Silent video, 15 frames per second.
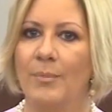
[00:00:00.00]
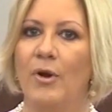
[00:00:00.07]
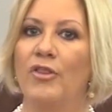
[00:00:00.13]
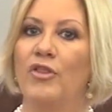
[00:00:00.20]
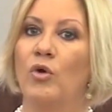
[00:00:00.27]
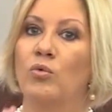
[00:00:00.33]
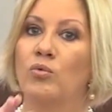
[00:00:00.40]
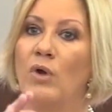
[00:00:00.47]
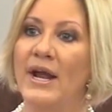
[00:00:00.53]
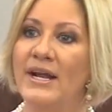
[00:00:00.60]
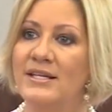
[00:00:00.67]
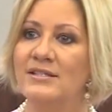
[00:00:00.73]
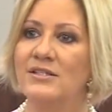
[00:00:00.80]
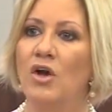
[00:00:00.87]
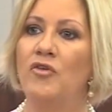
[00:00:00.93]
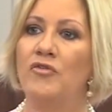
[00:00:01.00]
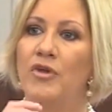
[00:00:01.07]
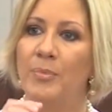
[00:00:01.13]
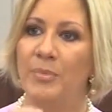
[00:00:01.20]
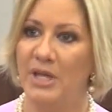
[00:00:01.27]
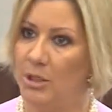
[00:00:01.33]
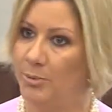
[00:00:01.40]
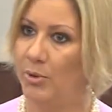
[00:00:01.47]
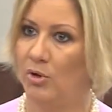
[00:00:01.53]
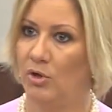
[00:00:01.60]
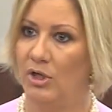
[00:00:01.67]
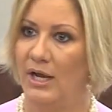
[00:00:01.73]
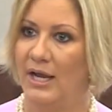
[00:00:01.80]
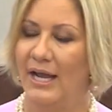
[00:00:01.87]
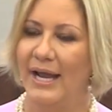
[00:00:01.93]
about the rights of the
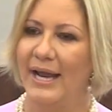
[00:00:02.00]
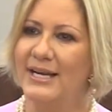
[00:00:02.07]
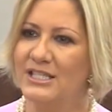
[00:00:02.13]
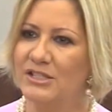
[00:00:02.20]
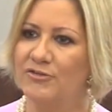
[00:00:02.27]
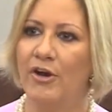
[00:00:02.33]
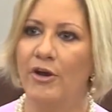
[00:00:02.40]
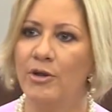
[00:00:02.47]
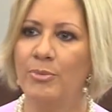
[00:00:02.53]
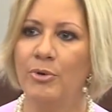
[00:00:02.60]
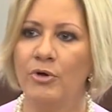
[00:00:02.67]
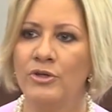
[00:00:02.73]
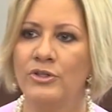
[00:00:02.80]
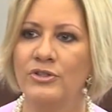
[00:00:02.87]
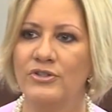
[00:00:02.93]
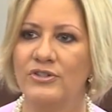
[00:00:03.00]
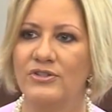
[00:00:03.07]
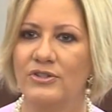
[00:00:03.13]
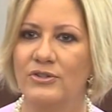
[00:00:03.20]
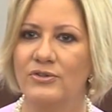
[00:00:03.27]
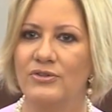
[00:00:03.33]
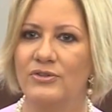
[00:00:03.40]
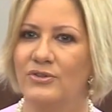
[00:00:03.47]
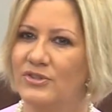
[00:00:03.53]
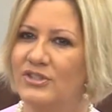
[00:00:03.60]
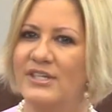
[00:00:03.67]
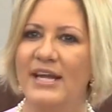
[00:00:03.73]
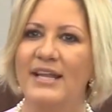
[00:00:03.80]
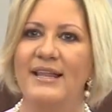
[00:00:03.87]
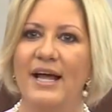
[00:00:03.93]
people. It is very important to, to, to
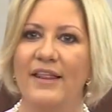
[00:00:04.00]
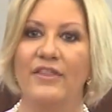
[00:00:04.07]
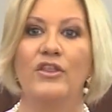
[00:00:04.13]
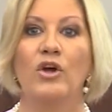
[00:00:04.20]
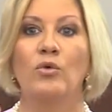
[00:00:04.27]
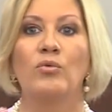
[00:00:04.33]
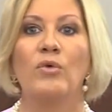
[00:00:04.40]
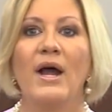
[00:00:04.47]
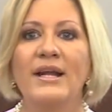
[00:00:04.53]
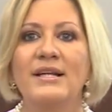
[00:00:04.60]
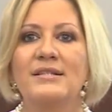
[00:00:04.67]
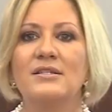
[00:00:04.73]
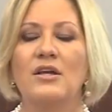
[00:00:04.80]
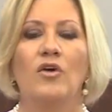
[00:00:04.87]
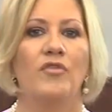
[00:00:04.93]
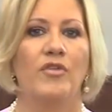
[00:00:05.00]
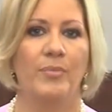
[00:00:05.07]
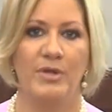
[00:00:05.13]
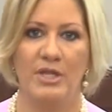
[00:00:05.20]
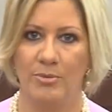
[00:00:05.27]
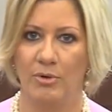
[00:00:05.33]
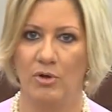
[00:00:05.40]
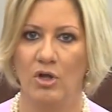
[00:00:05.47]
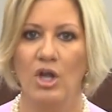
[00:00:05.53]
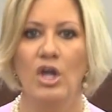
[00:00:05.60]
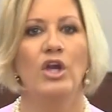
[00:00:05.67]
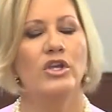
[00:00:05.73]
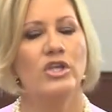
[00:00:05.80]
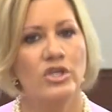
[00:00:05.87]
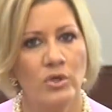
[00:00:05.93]
say that, the rights of the people.
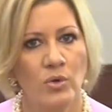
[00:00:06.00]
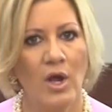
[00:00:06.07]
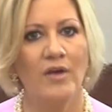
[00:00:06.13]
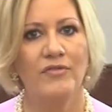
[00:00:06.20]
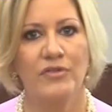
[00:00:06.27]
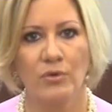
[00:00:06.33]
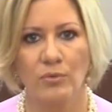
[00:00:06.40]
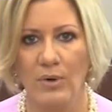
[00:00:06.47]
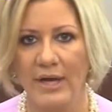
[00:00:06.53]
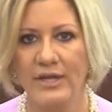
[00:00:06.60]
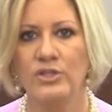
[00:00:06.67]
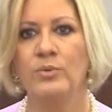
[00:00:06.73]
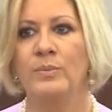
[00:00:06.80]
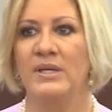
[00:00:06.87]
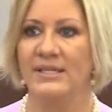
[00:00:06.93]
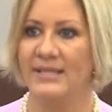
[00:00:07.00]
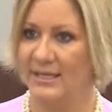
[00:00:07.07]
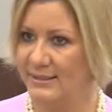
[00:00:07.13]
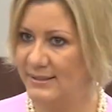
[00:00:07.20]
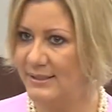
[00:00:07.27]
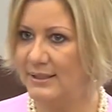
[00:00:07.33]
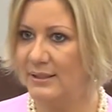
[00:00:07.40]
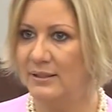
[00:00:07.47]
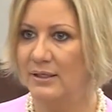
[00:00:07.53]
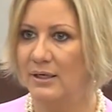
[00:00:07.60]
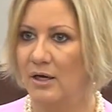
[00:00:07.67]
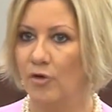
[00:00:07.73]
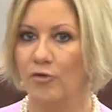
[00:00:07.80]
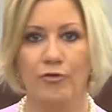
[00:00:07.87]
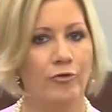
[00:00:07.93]
You have the right to be tested
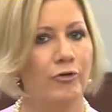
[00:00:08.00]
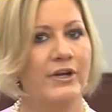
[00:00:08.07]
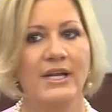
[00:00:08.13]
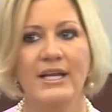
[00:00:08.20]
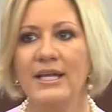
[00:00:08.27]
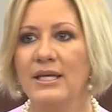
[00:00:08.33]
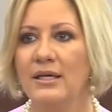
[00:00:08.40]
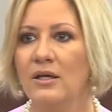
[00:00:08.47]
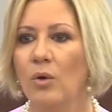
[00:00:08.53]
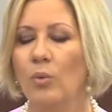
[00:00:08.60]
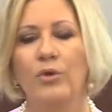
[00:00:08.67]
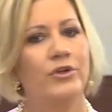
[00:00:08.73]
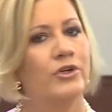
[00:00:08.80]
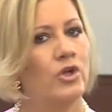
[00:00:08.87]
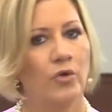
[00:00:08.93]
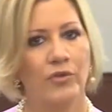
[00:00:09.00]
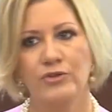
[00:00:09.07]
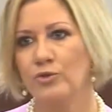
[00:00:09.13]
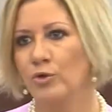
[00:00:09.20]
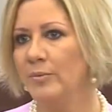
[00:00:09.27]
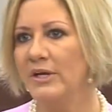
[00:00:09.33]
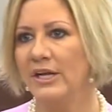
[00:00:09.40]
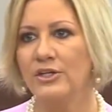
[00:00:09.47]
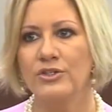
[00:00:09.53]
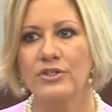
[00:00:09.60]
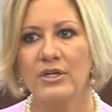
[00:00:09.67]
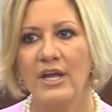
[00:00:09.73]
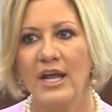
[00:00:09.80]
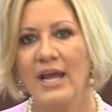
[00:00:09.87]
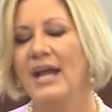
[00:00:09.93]
freely with no
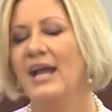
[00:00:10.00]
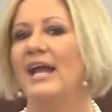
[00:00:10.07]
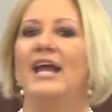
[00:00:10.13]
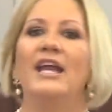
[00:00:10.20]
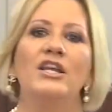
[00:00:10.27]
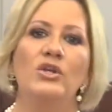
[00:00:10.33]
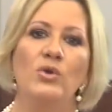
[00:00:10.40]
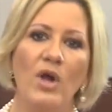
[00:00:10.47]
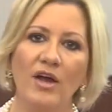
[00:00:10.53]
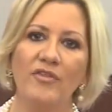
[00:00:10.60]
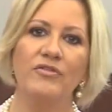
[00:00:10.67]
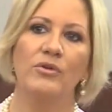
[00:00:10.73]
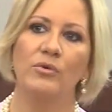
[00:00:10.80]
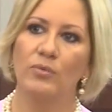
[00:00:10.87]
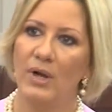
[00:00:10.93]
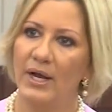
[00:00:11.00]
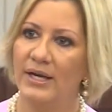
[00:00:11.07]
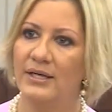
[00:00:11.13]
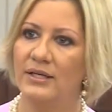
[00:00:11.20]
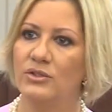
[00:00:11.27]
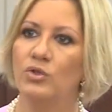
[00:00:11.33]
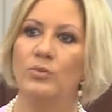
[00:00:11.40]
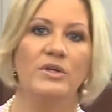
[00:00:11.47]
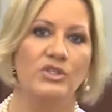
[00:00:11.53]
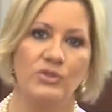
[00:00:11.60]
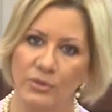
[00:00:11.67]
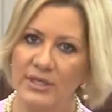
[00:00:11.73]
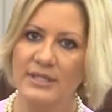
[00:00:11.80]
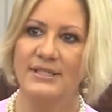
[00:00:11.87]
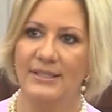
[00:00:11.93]
discrimination, and you have the right to be
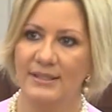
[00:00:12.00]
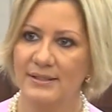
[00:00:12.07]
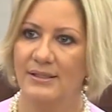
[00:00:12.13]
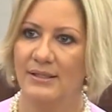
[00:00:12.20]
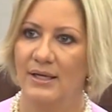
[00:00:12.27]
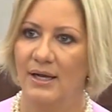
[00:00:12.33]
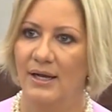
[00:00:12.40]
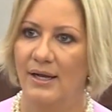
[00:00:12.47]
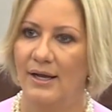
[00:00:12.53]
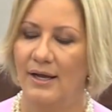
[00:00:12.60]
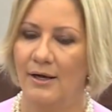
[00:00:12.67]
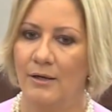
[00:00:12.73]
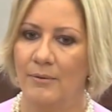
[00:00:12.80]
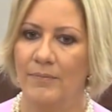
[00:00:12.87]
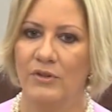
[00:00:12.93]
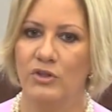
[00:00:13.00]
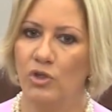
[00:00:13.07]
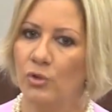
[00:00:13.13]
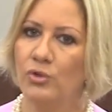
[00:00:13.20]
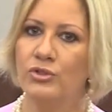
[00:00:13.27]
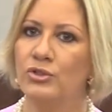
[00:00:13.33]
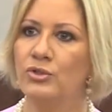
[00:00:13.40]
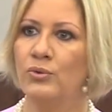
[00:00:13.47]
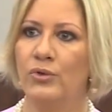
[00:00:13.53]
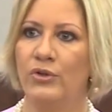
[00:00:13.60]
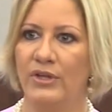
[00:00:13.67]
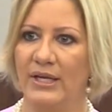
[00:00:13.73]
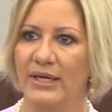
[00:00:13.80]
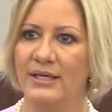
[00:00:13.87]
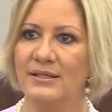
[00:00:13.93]
treated. Um, those two
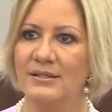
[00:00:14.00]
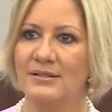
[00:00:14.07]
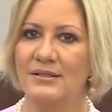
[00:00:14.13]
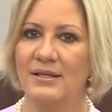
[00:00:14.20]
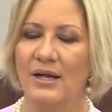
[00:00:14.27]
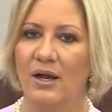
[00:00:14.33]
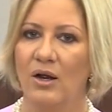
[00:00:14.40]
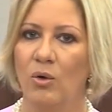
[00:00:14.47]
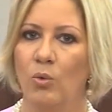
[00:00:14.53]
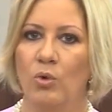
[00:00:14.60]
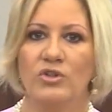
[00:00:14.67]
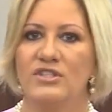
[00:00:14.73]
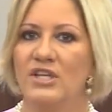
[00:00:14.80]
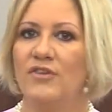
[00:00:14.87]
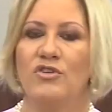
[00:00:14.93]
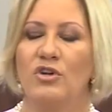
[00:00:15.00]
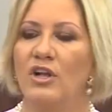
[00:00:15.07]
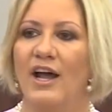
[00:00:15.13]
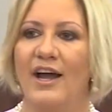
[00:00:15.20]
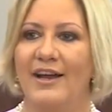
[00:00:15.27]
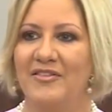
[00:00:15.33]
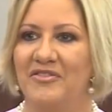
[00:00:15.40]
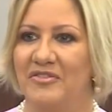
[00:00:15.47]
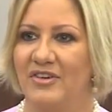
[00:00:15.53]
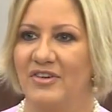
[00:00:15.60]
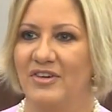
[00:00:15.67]
things will save your life.